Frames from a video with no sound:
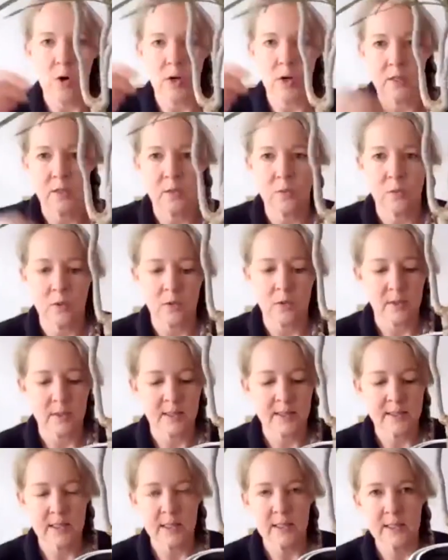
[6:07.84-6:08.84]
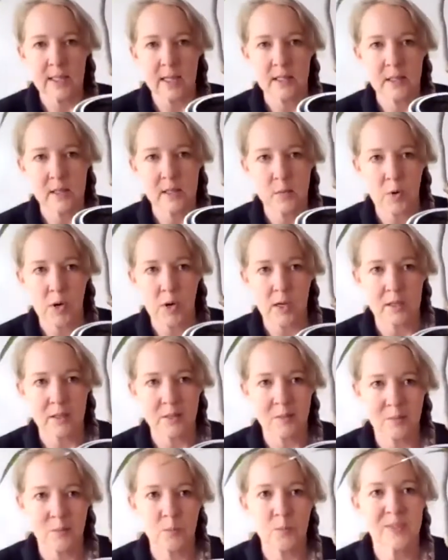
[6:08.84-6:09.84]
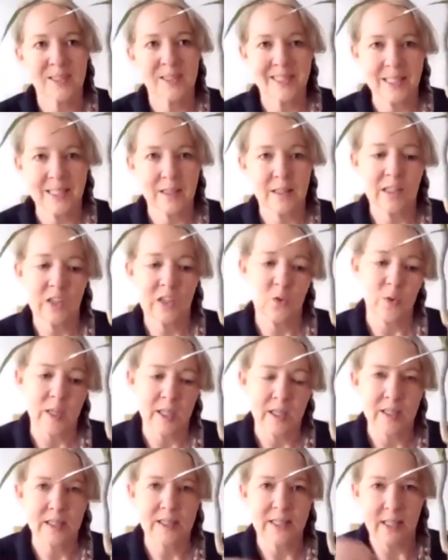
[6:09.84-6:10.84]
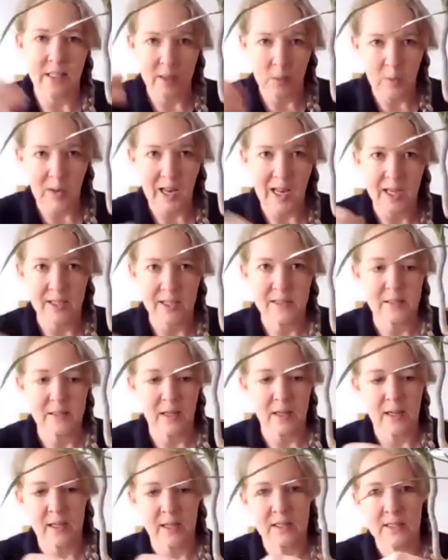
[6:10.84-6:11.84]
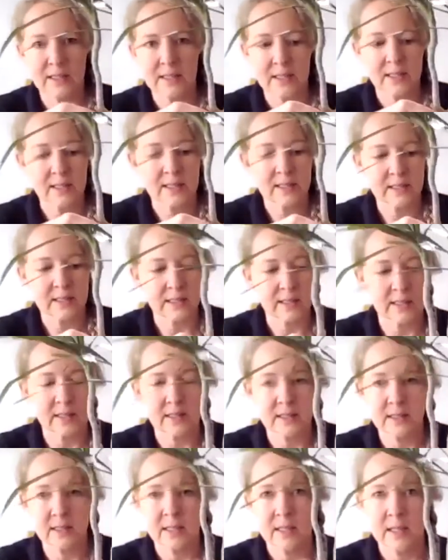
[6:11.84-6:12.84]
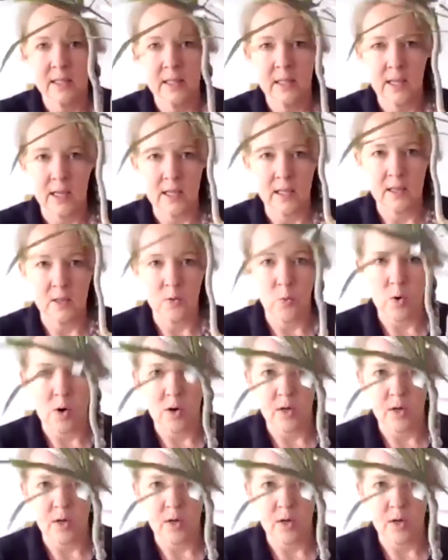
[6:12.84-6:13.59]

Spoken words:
water will sink down to the bottom, sit in the grit, and the plant's not actually sitting in the